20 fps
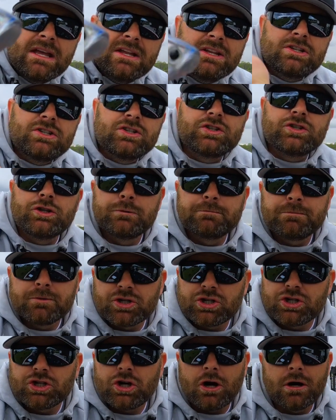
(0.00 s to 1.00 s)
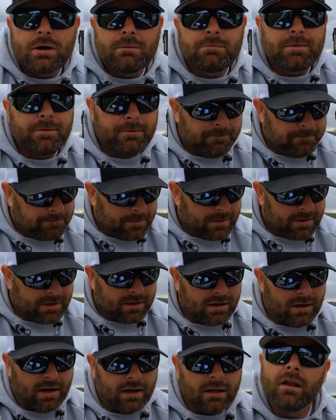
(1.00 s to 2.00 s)
Super sharp,
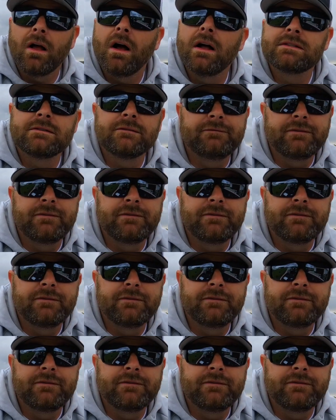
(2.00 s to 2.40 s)
caught lots of